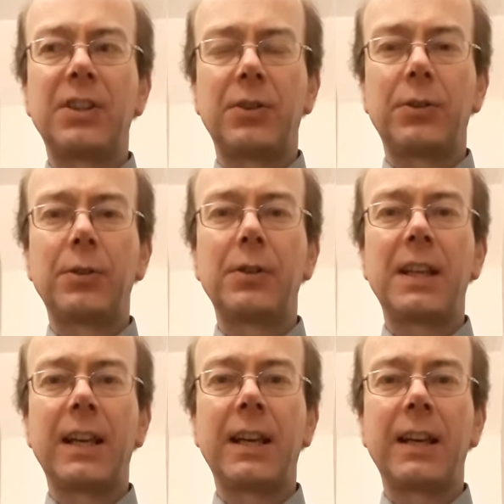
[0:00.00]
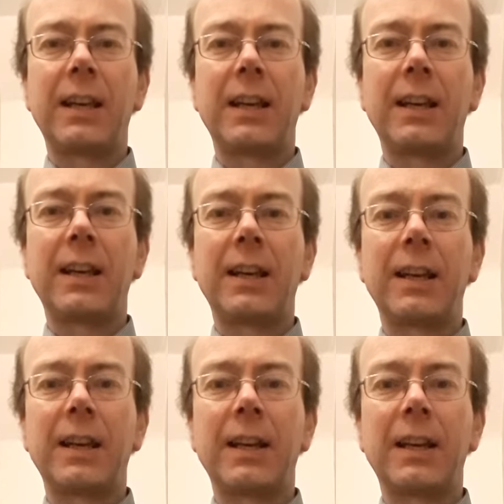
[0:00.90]
new
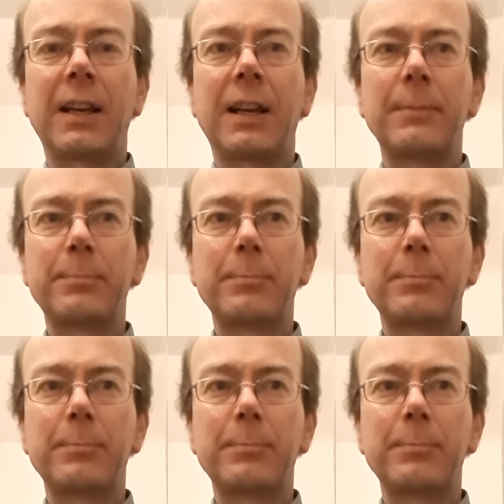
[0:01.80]
year.